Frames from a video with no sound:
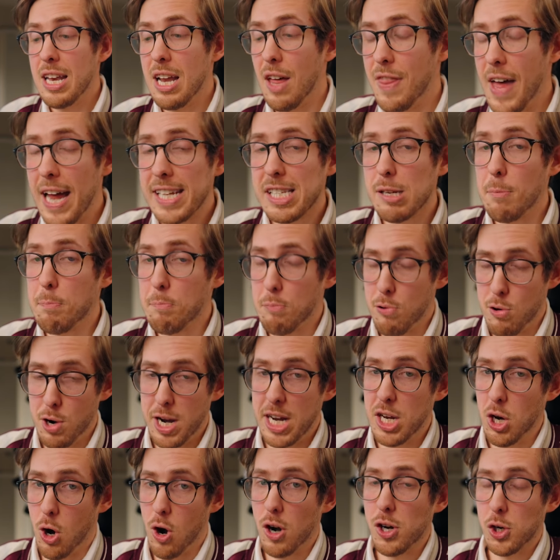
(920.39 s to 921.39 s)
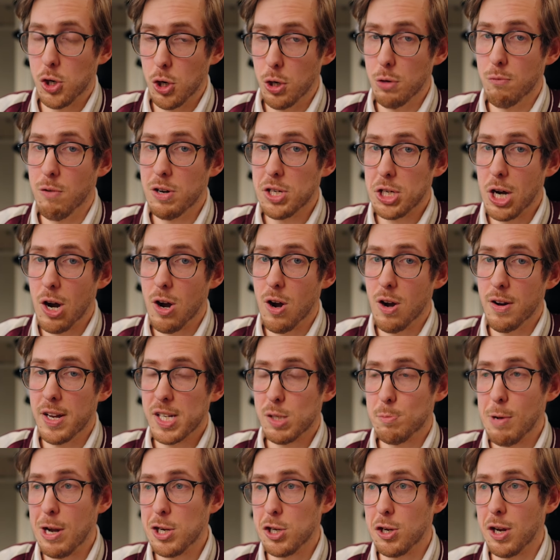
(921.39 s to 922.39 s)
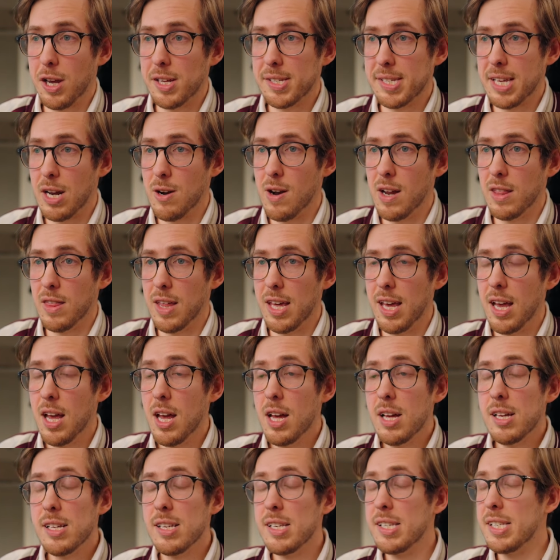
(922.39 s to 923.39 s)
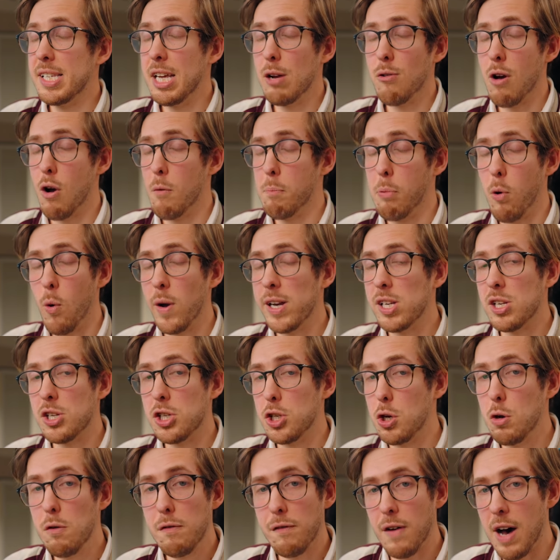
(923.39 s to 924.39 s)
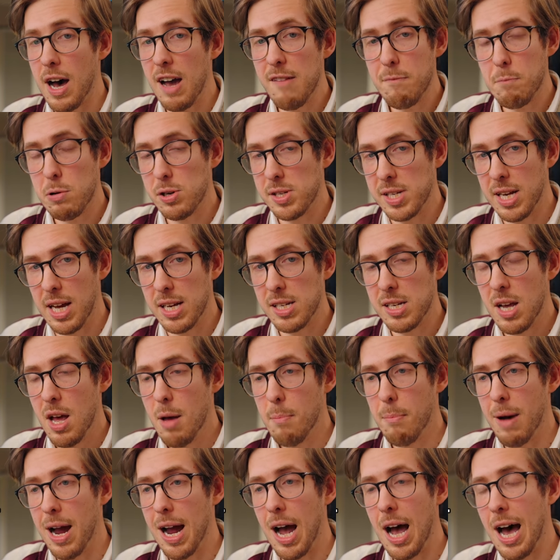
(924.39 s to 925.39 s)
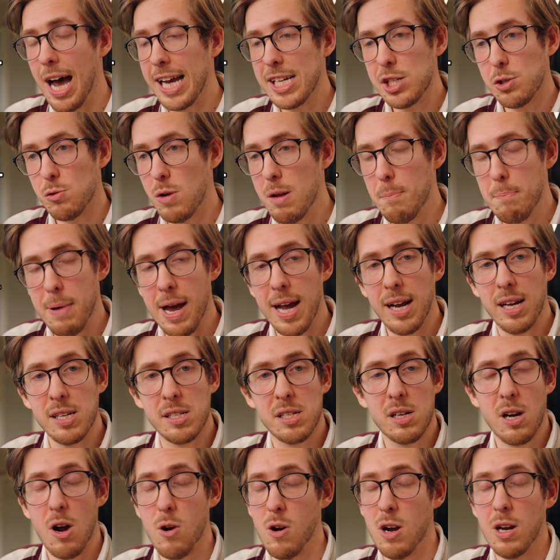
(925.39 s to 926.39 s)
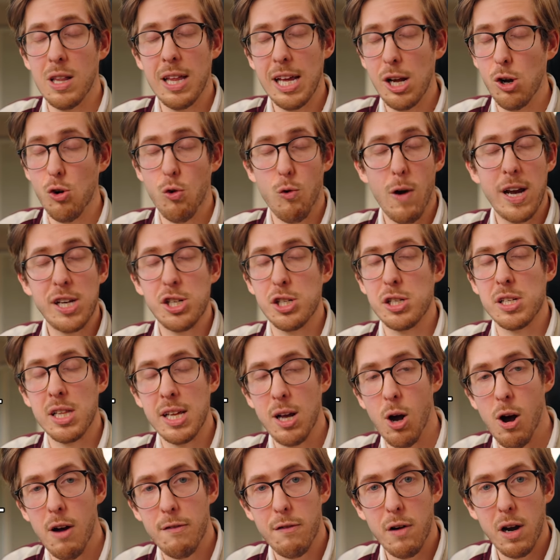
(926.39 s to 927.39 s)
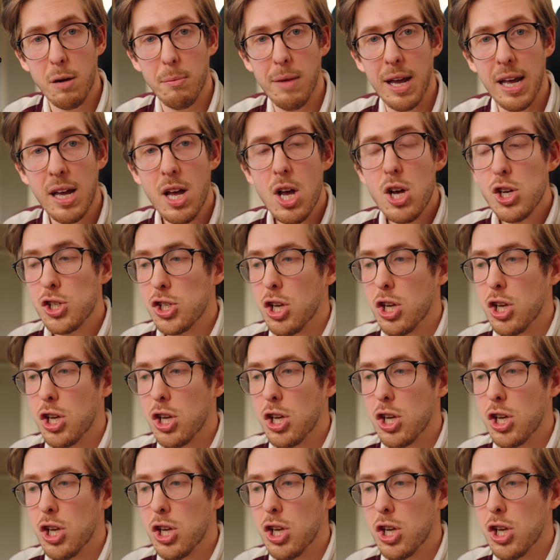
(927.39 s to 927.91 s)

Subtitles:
Now that's a pretty darn good return, especially considering the 0.25% my High Street Bank is currently graciously offering me.